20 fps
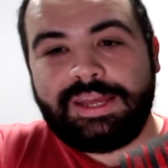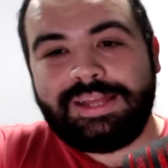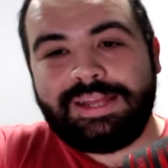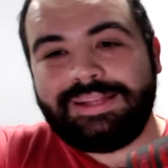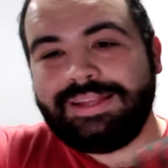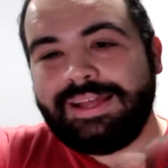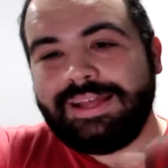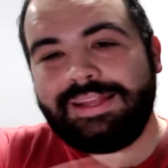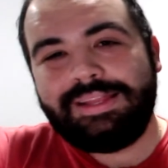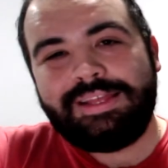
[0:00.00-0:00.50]

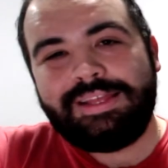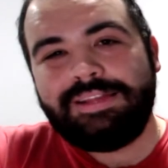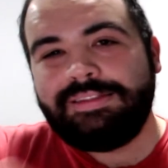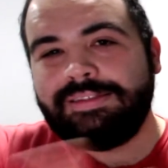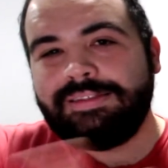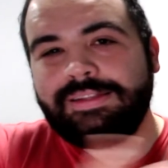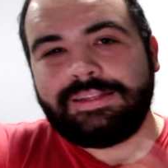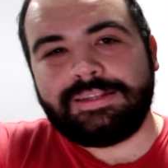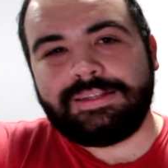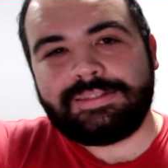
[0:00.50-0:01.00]
And and
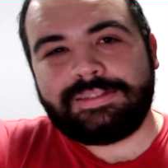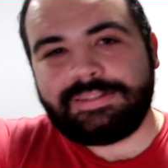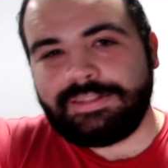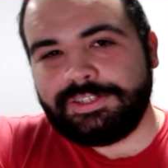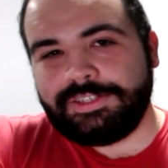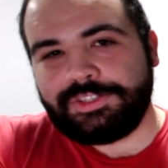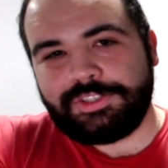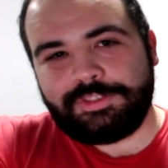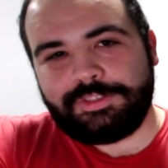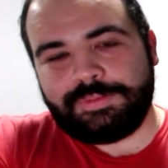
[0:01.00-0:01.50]
these deluxe
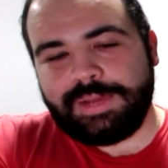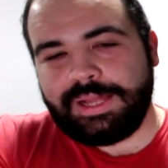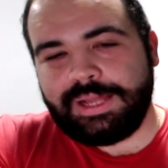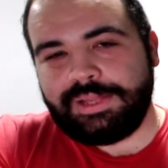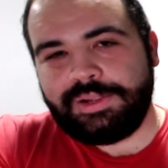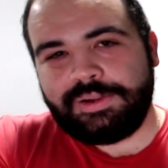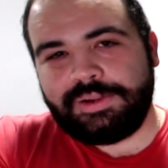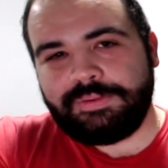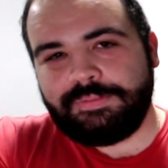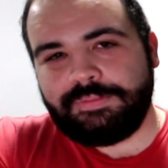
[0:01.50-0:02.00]
editions, man,
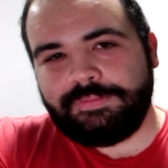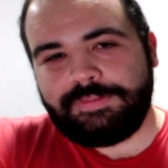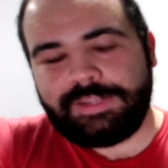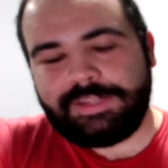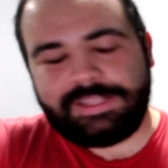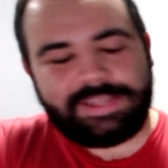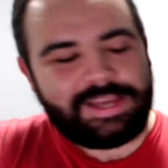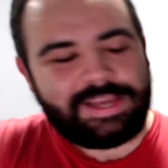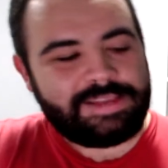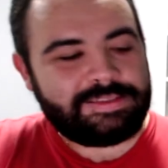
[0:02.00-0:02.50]
they're
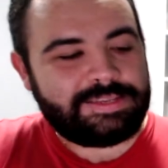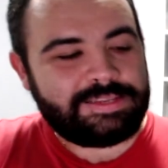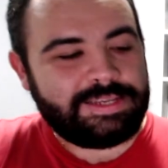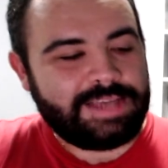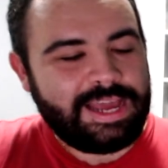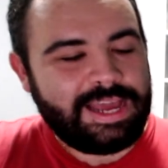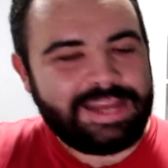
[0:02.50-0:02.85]
fantastic.